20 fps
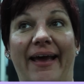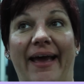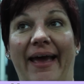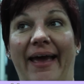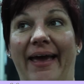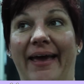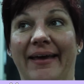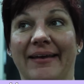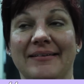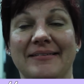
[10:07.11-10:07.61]

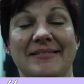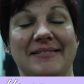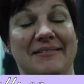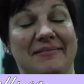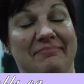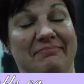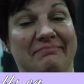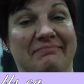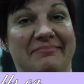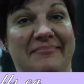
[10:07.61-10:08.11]
and
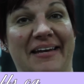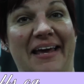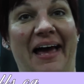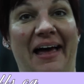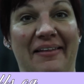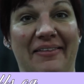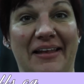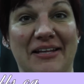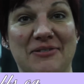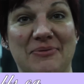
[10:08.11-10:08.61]
Yeah,
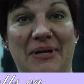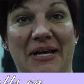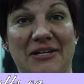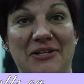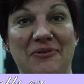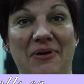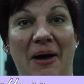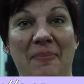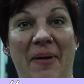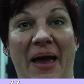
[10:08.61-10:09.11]
that's what I
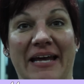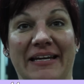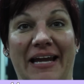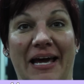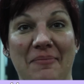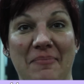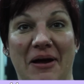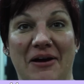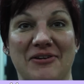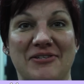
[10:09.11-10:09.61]
do. I paint
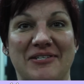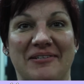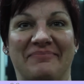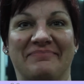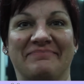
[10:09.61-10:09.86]
nightmares.